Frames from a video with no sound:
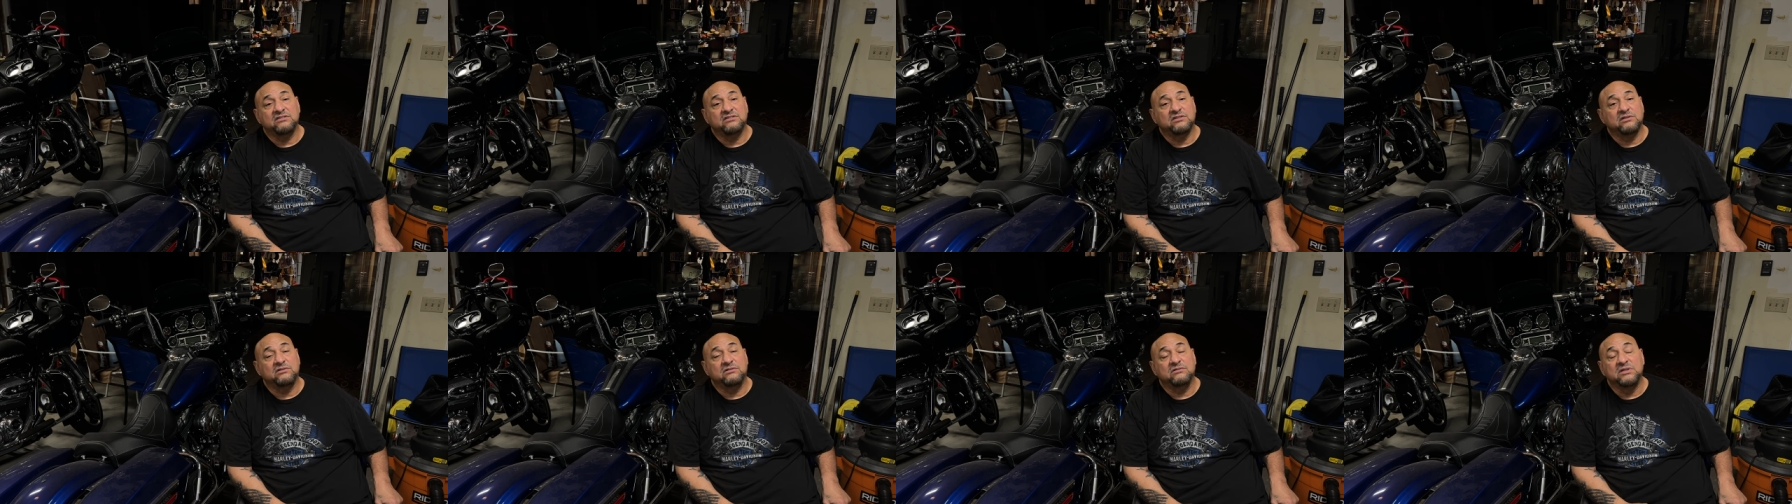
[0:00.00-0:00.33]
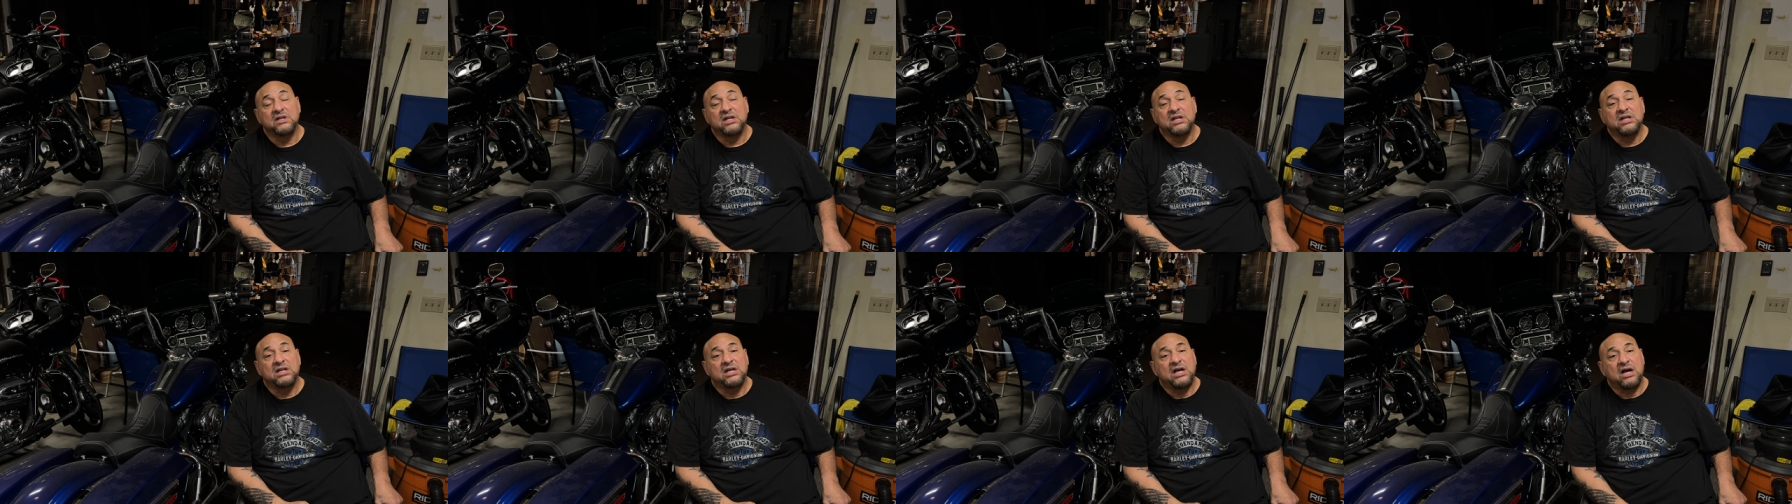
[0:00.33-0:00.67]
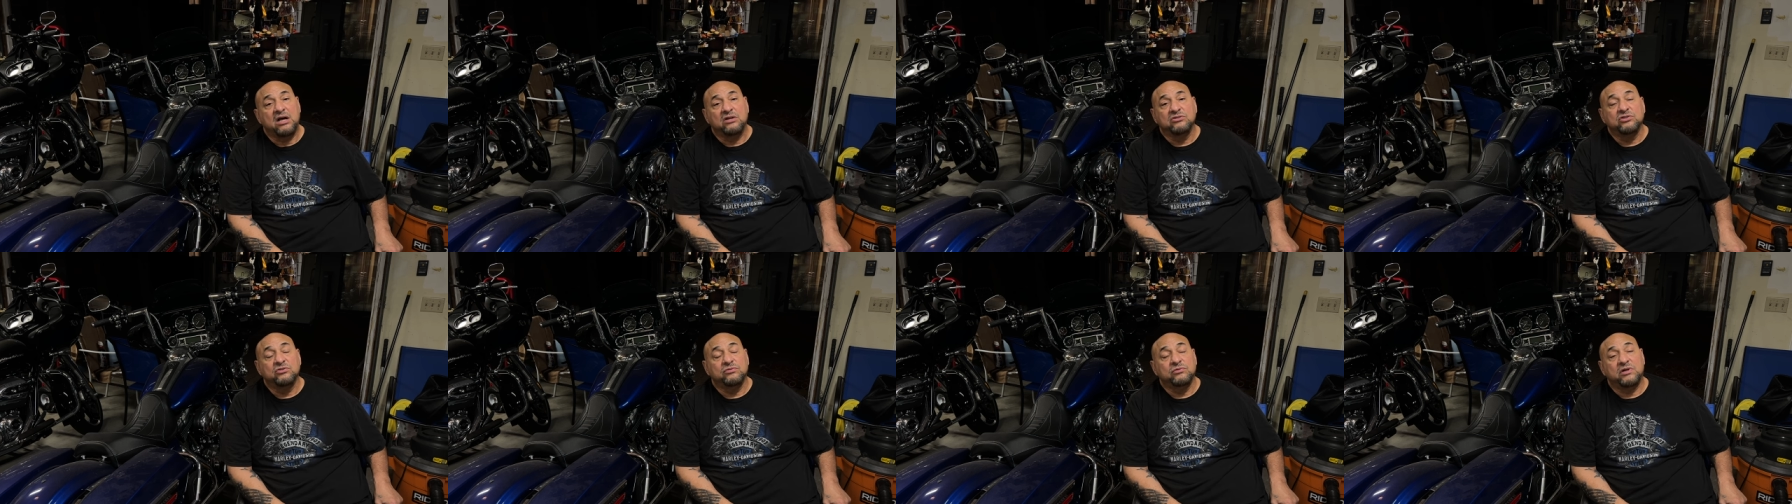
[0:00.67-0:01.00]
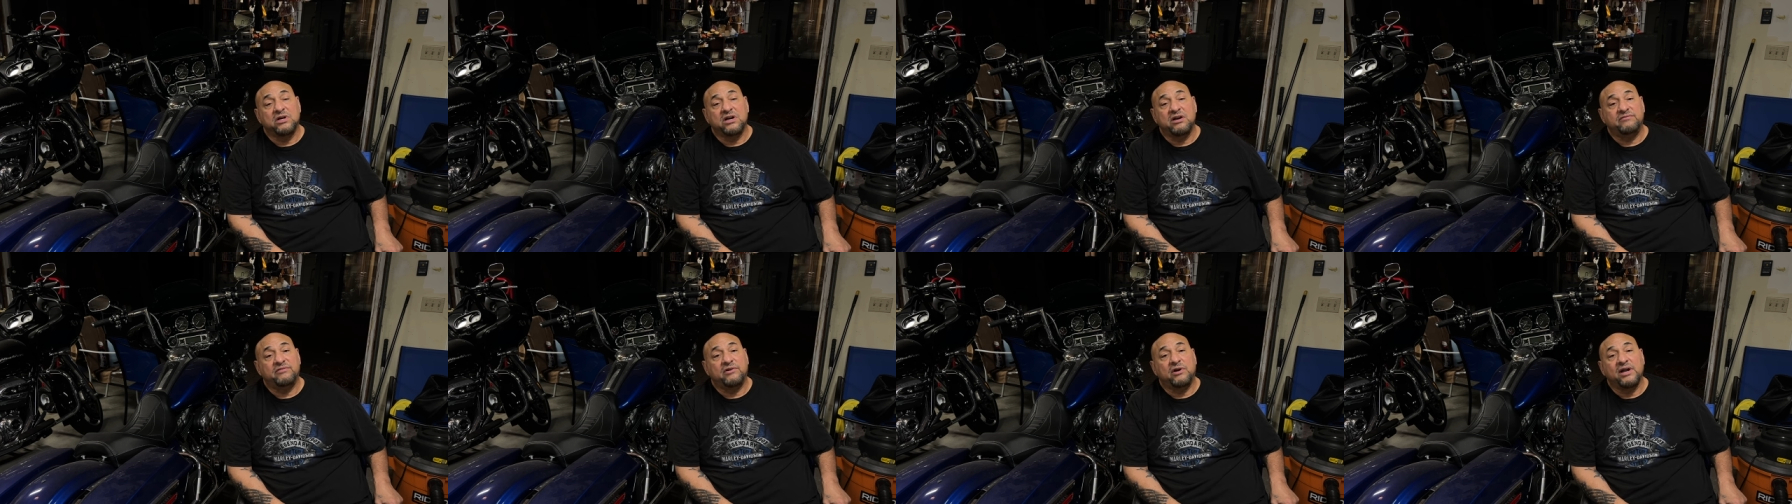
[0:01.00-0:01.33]
So I'll do
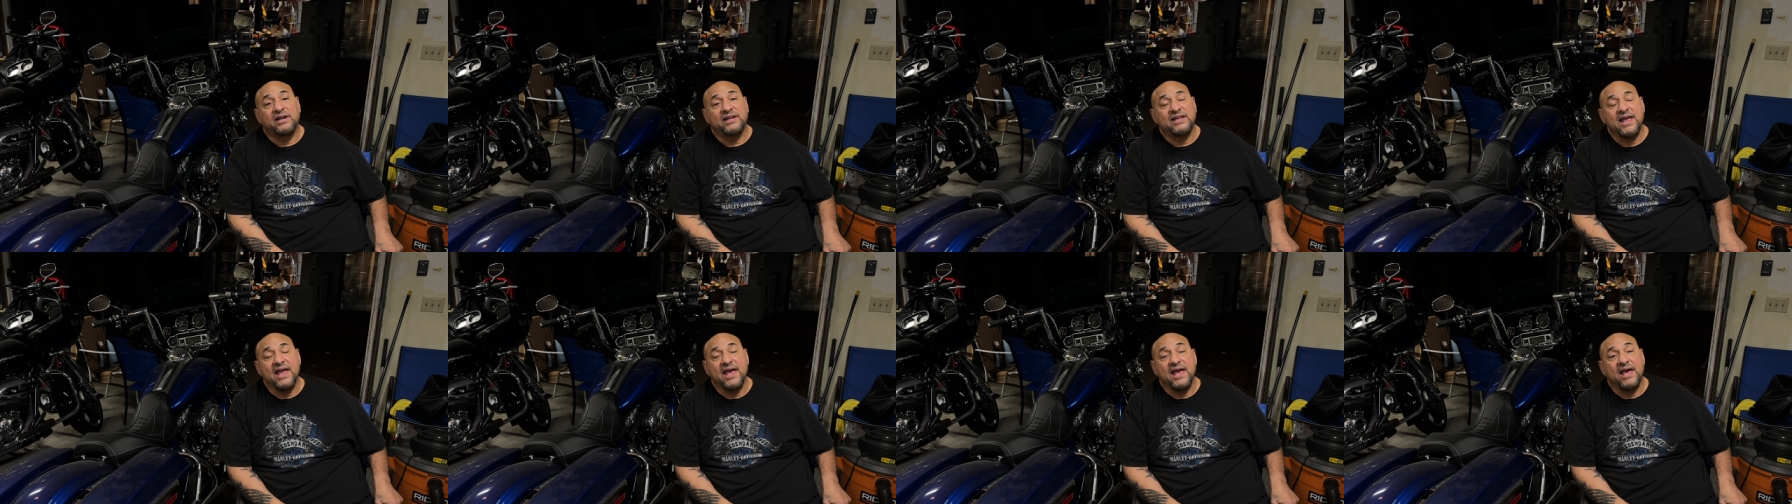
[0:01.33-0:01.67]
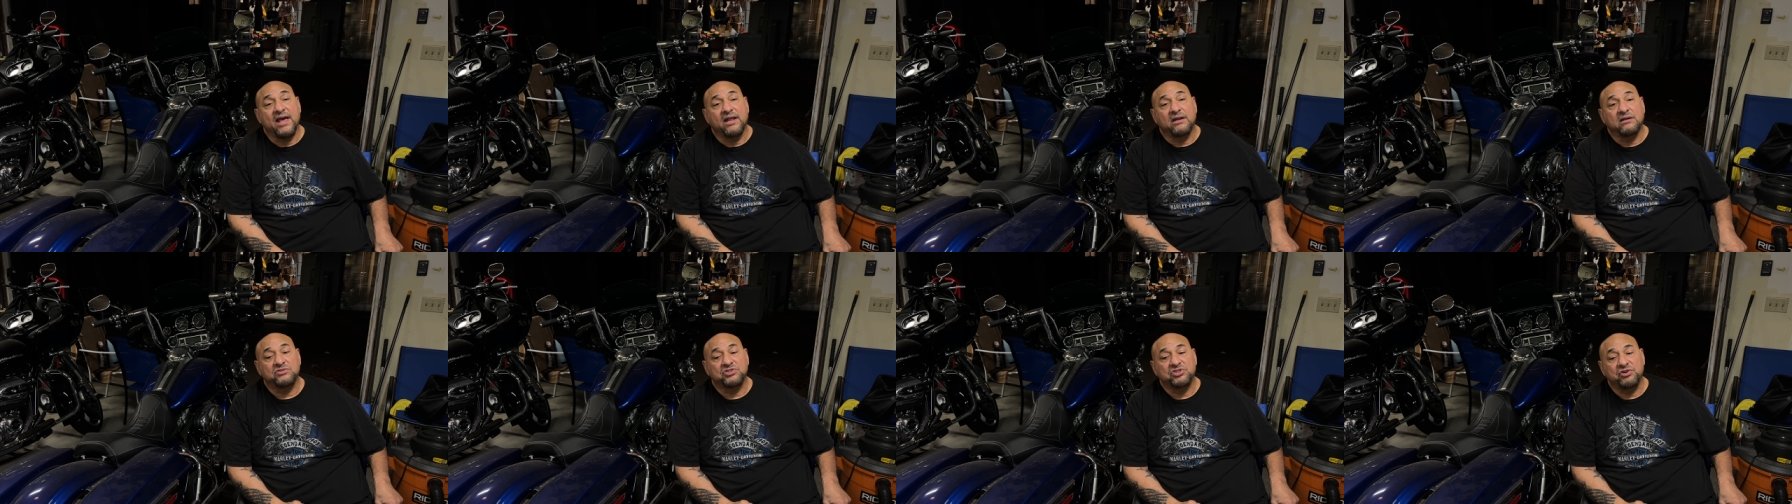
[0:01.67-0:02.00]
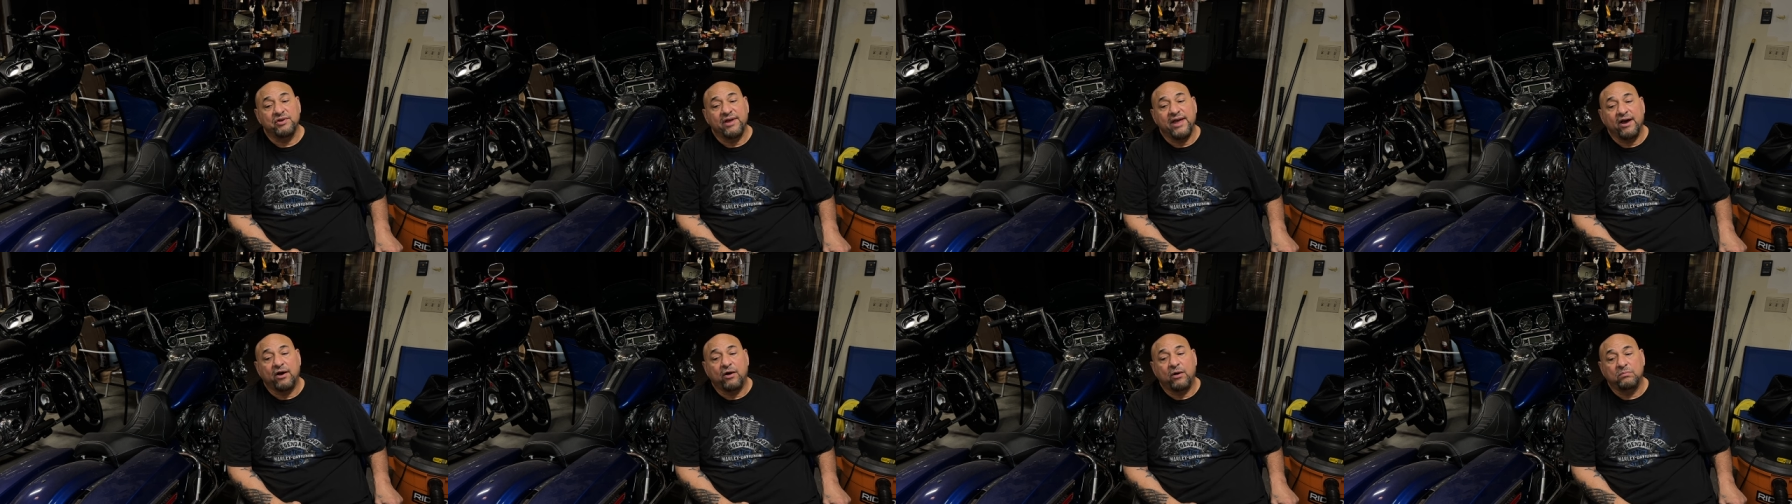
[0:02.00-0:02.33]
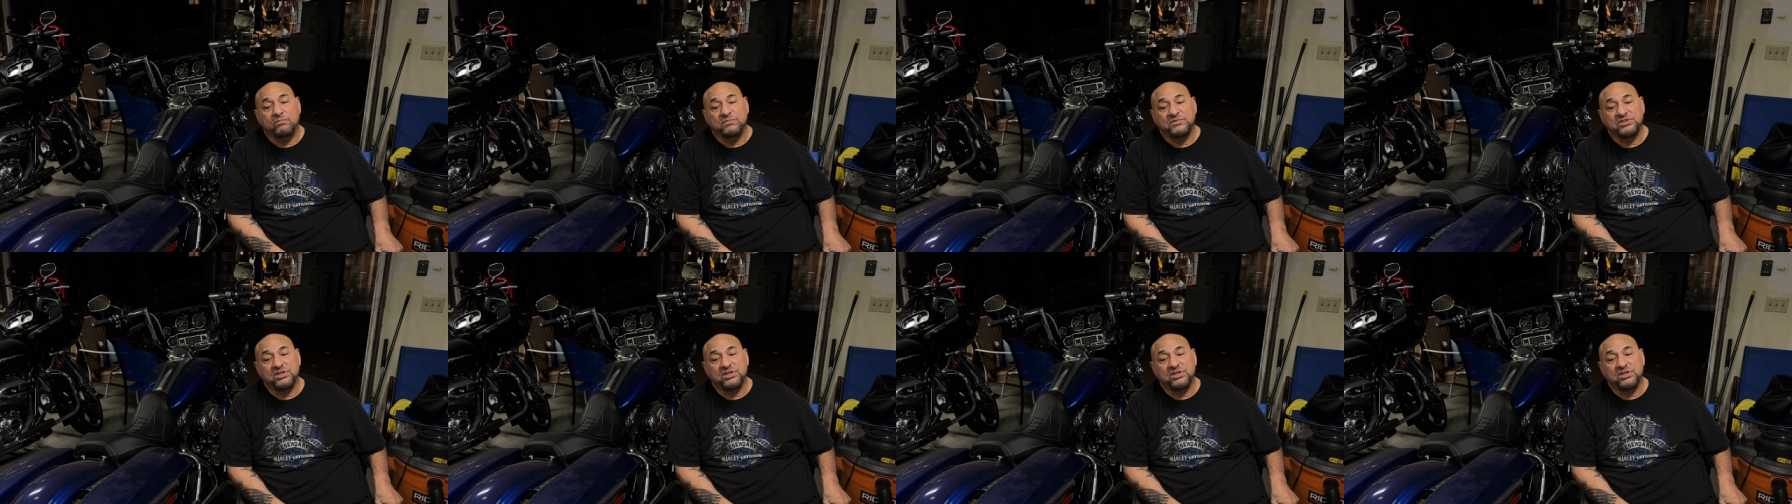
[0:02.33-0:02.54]
whatever I can to help.